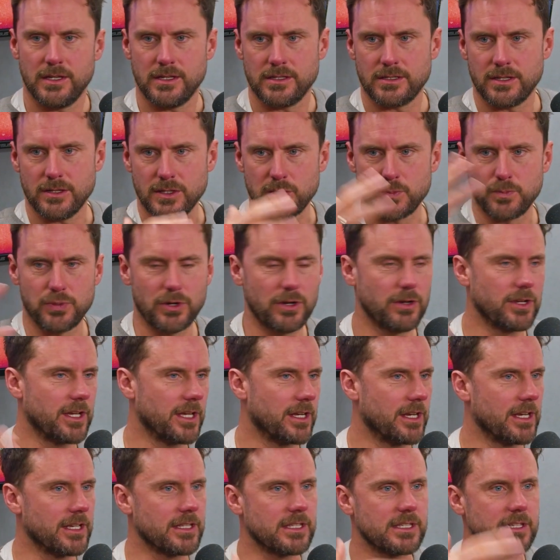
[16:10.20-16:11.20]
So it's
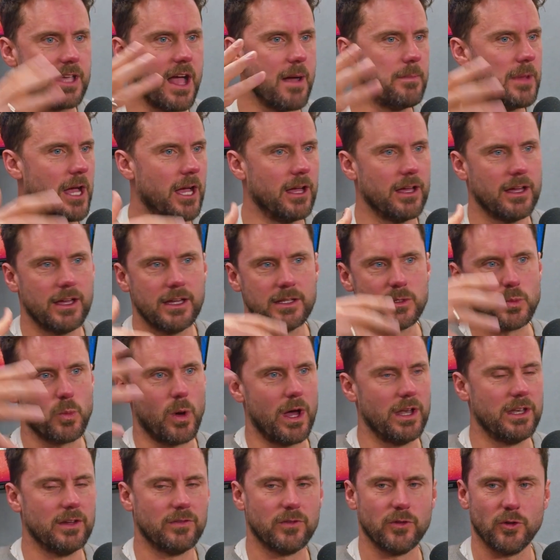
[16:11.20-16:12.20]
brilliant, it's summer, it's
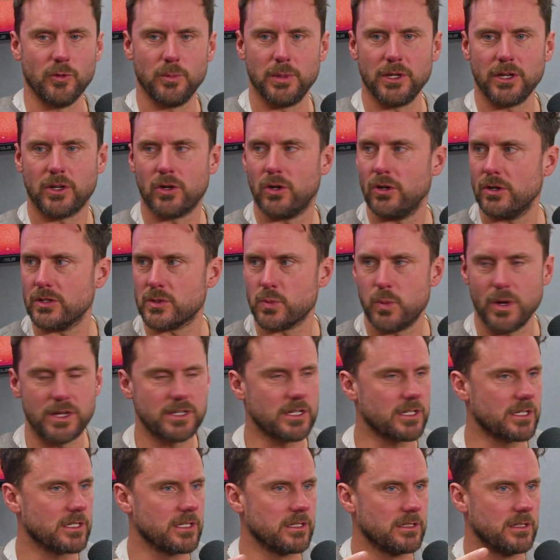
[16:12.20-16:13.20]
wonderful, but of course we're
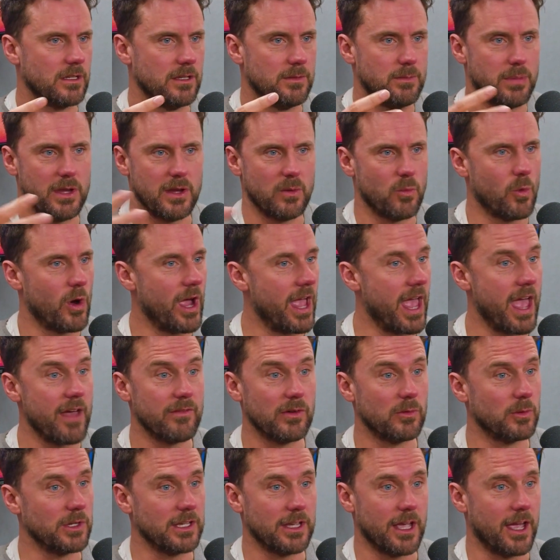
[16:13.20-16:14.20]
just sleeping
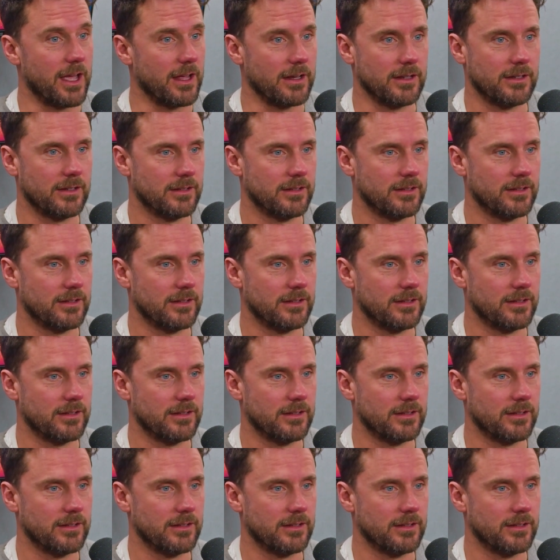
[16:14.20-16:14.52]
wherever we can.